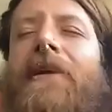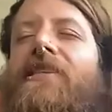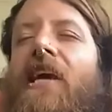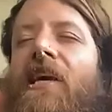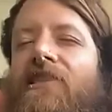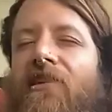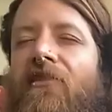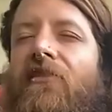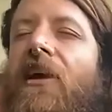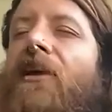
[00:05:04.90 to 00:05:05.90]
changes are
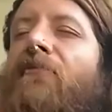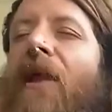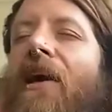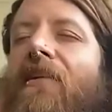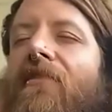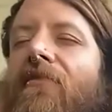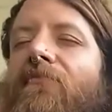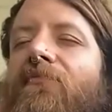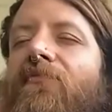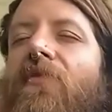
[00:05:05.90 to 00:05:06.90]
taking place.
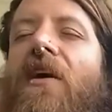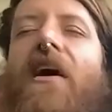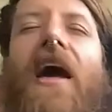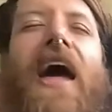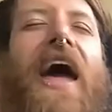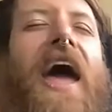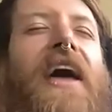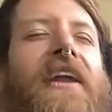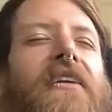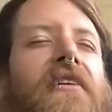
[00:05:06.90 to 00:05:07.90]

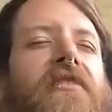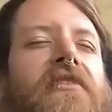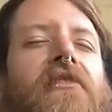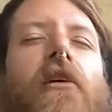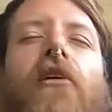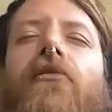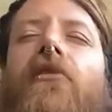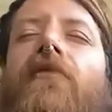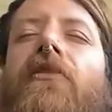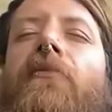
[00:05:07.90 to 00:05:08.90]
And this is all
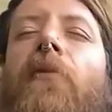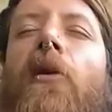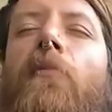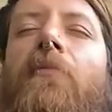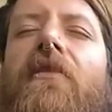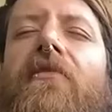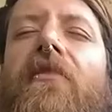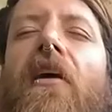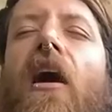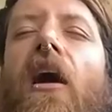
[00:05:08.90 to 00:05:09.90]
serving the purpose
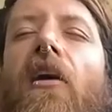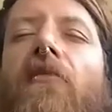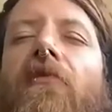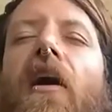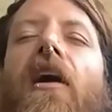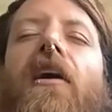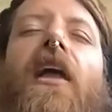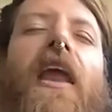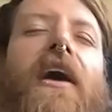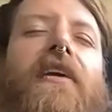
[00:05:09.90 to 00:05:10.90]
of a
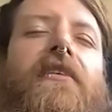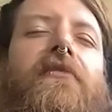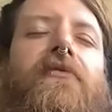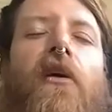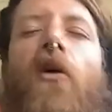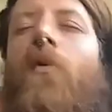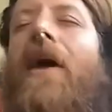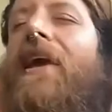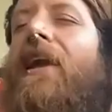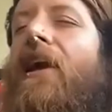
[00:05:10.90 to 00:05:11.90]
collective
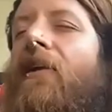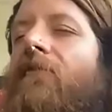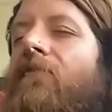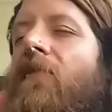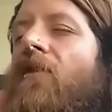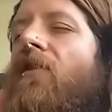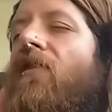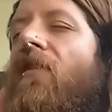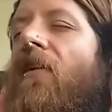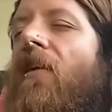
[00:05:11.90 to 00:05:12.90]
awakening.
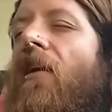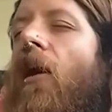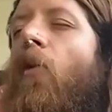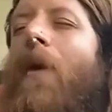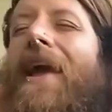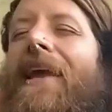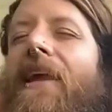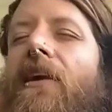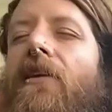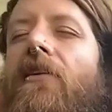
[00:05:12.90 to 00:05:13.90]

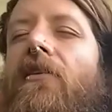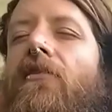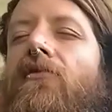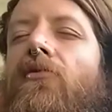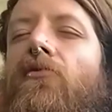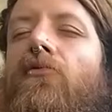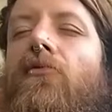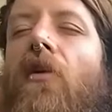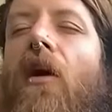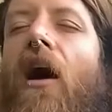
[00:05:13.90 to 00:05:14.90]
Awakening to
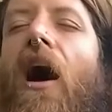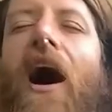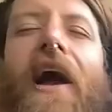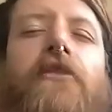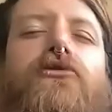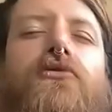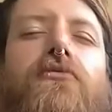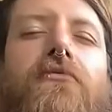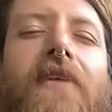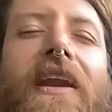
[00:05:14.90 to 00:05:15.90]
higher
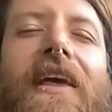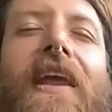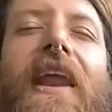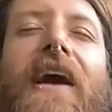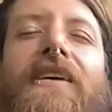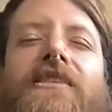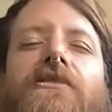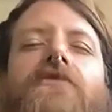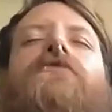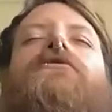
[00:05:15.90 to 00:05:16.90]
truth and connection
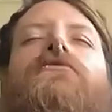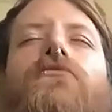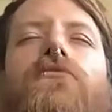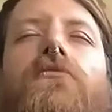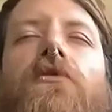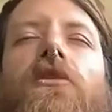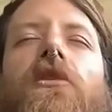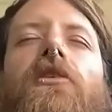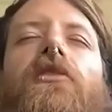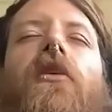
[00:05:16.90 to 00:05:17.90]
to
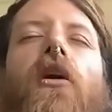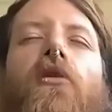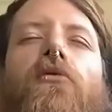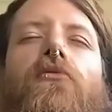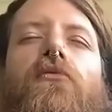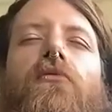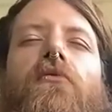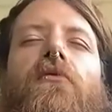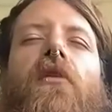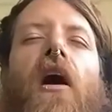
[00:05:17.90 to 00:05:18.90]
your own
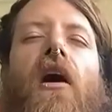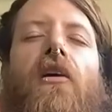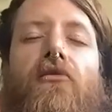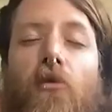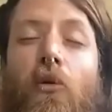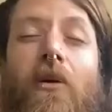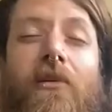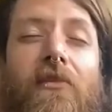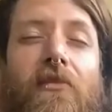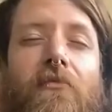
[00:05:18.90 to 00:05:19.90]
source